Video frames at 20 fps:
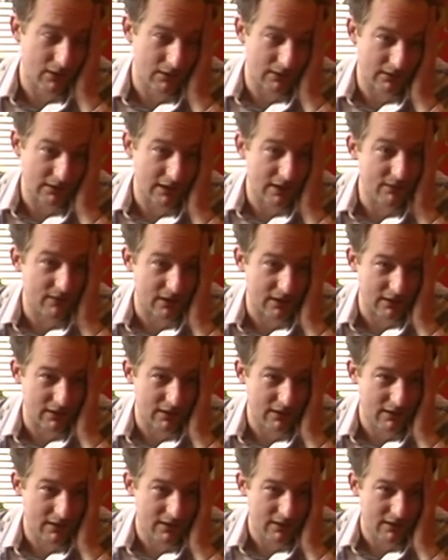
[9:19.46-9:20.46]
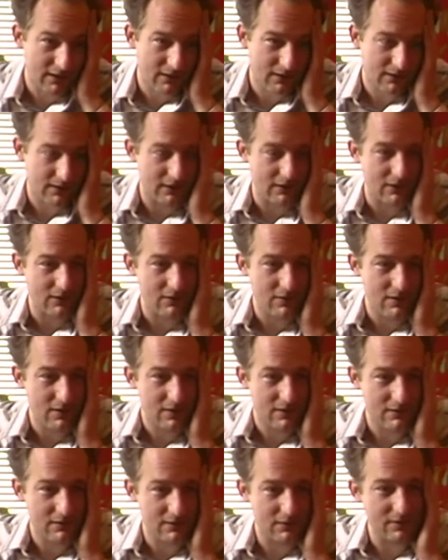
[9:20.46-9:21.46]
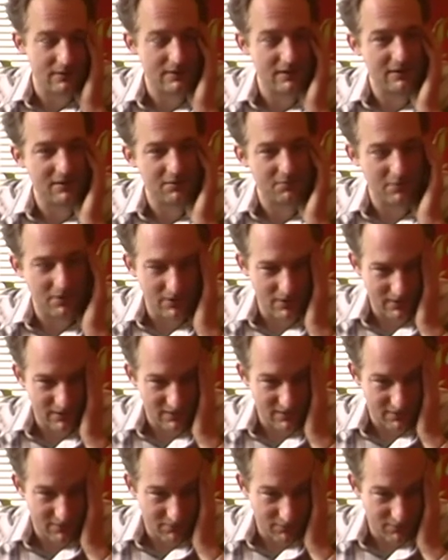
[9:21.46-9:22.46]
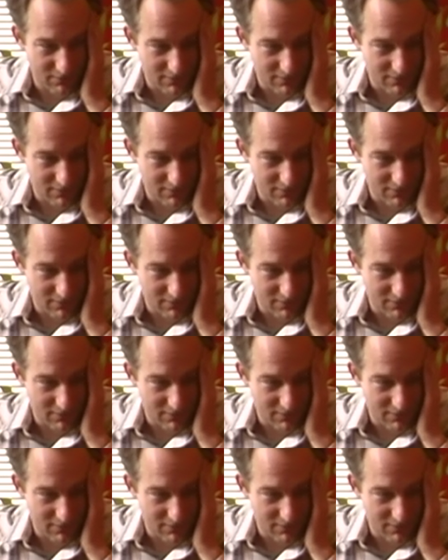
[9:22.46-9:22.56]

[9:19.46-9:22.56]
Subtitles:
living, you know. So I think America is